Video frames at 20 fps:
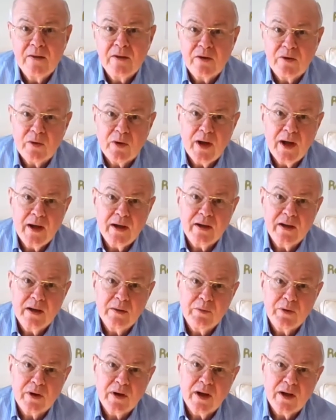the triac
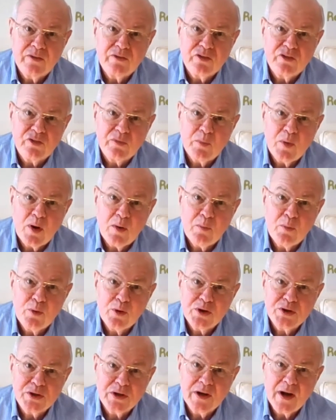dimmer cuts a small
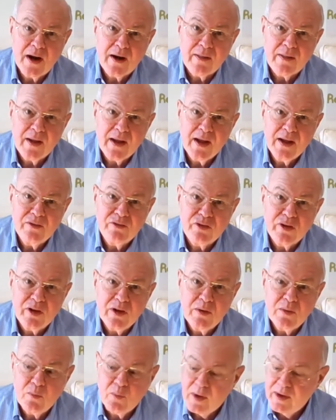portion out of the
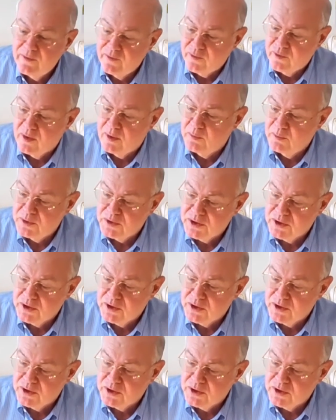AC waveform,